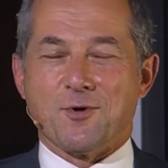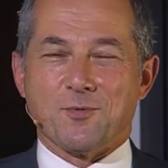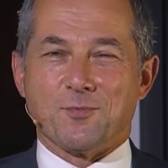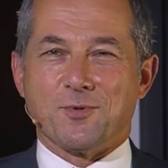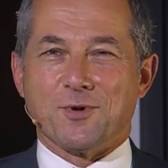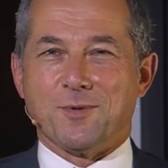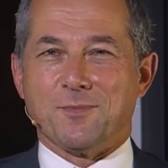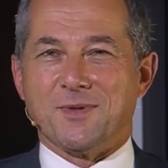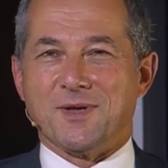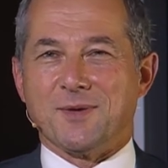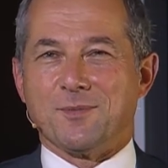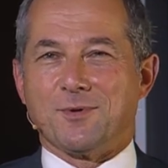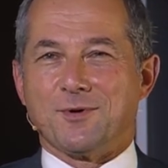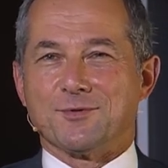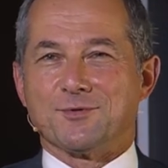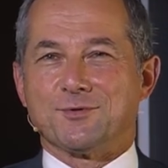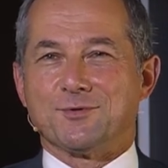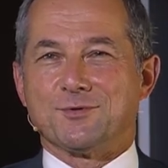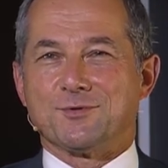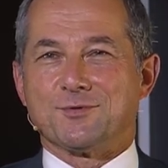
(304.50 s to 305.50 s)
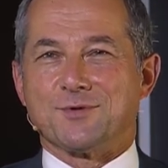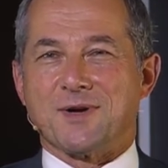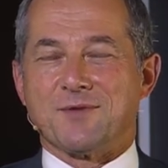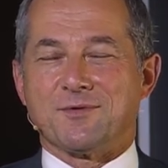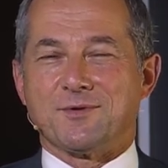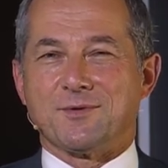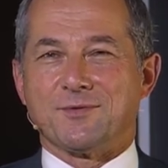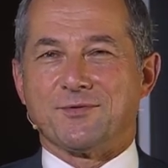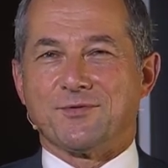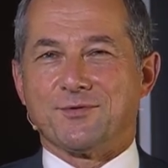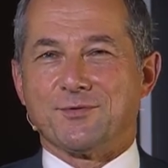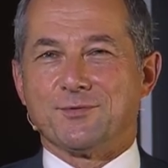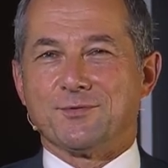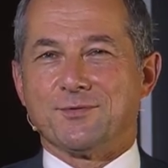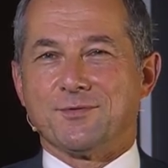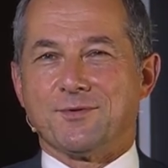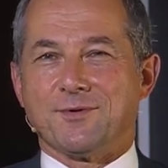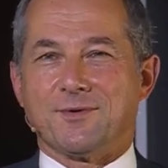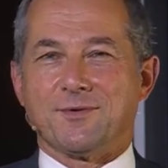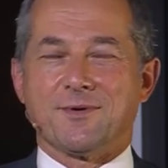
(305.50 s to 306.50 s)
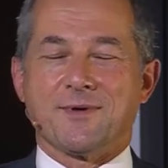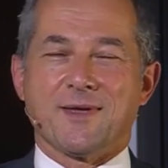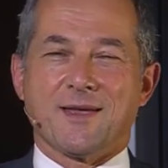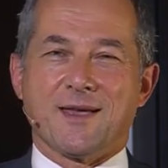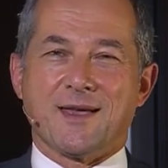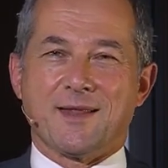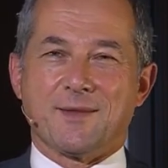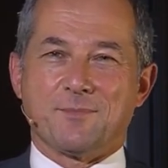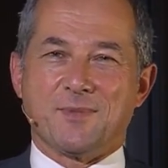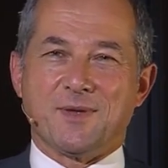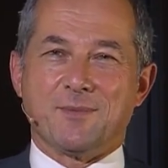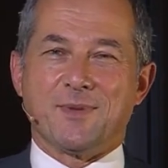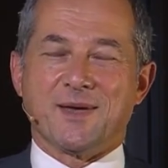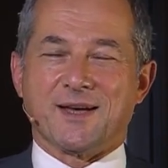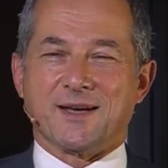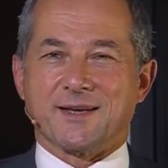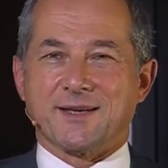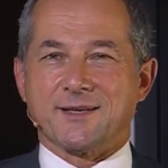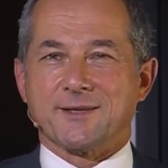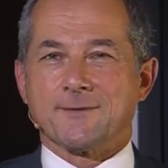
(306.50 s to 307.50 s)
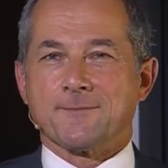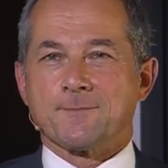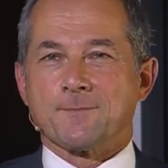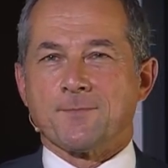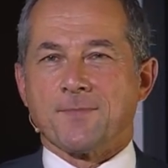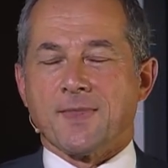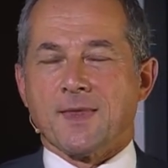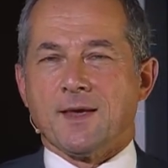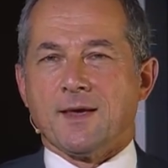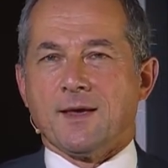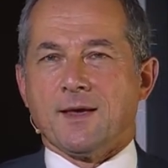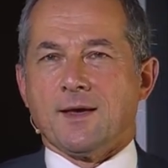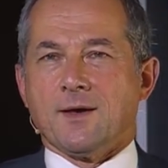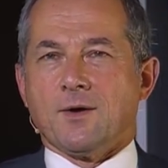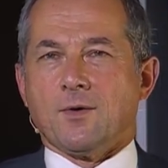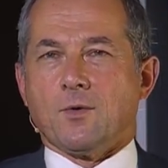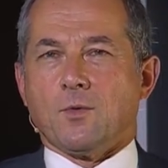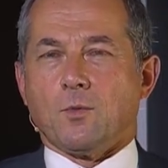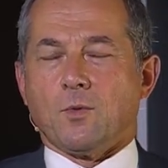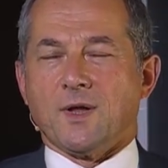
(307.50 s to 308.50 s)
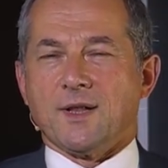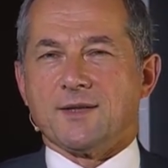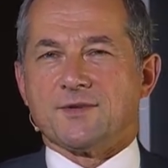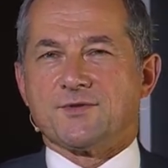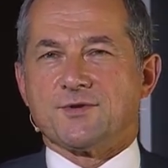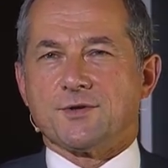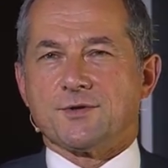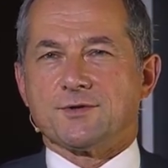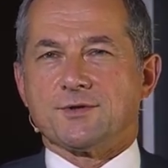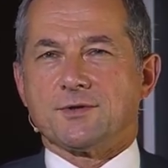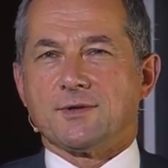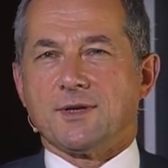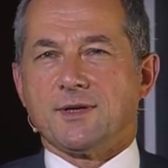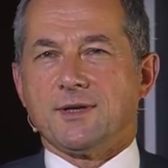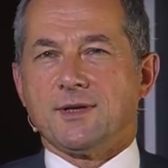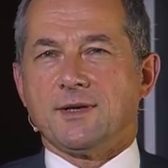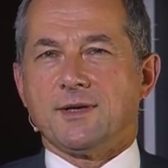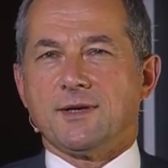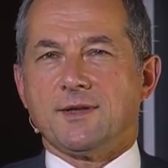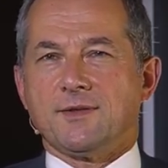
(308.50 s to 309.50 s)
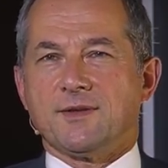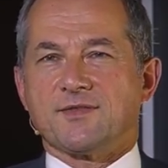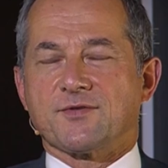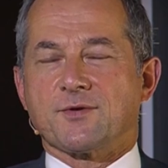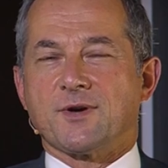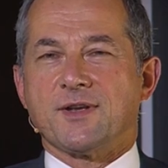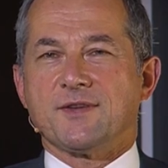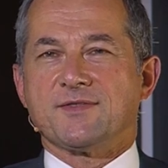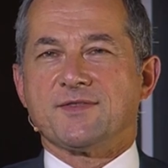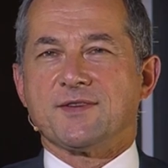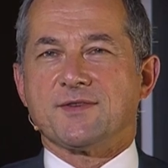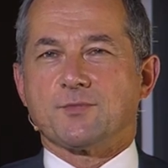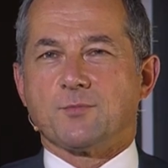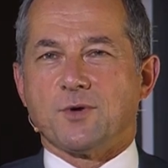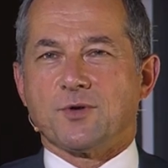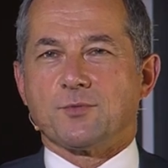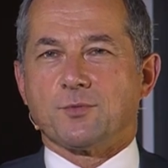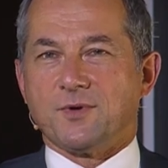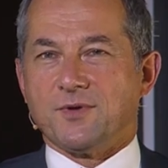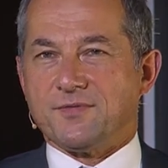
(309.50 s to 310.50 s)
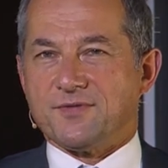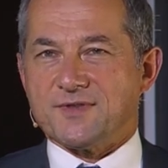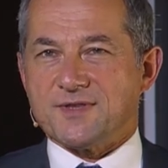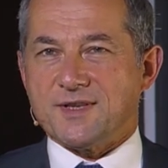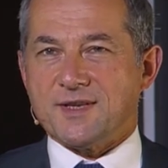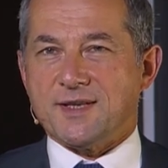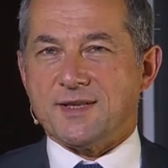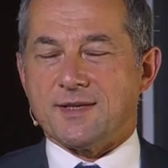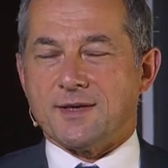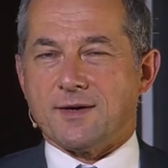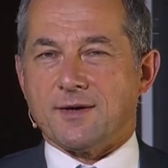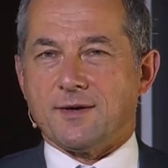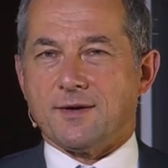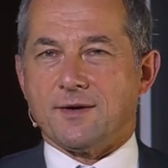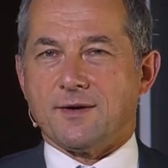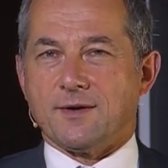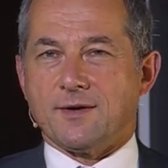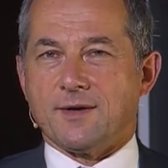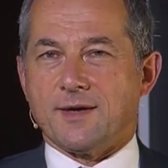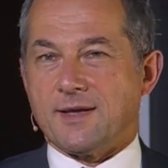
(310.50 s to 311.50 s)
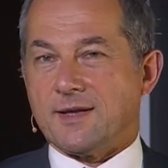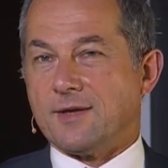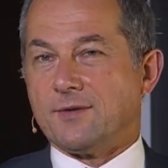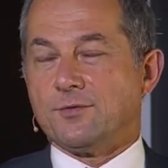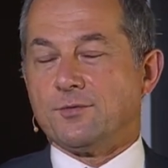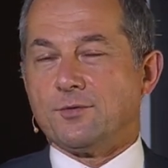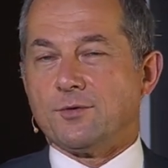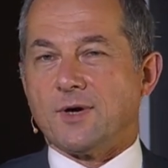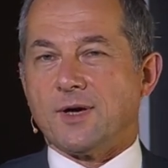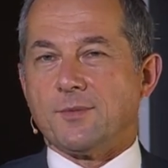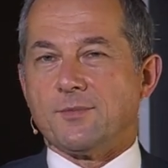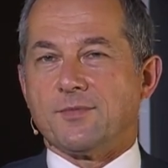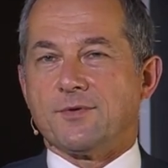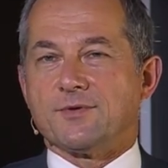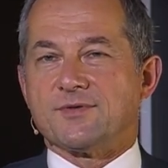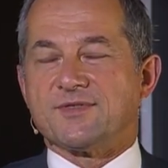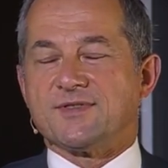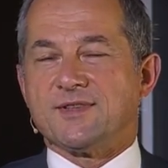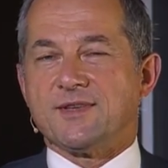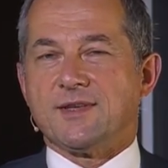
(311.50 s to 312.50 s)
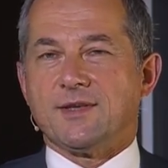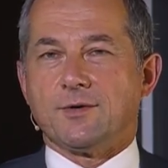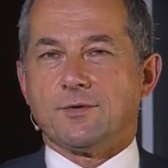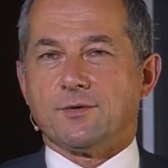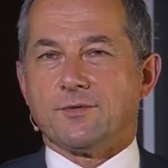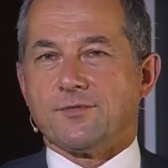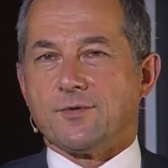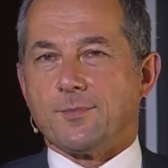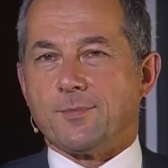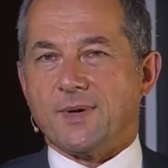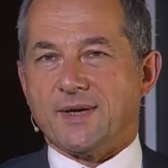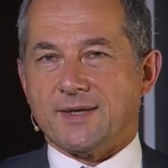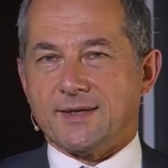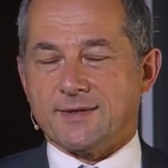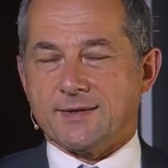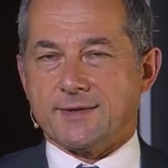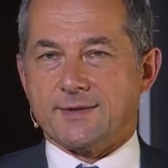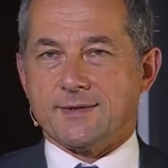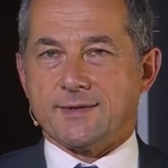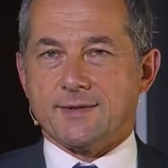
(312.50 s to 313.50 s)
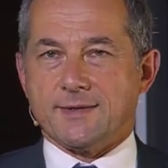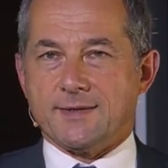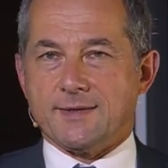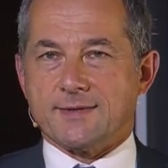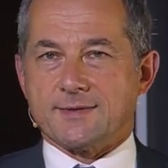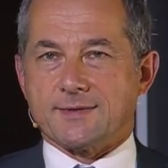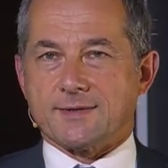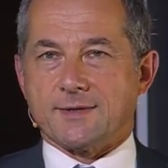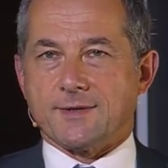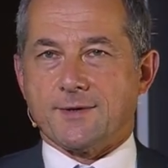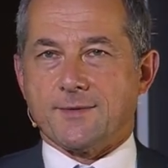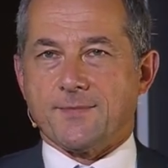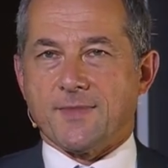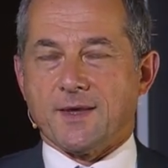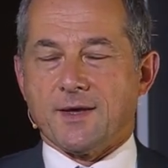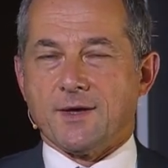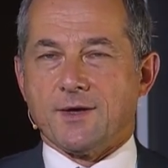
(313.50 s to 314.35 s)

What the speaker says: I hope we'll be able to travel soon and be back. Well, certainly in this crisis, what we've seen, I'm the CEO of a bank, is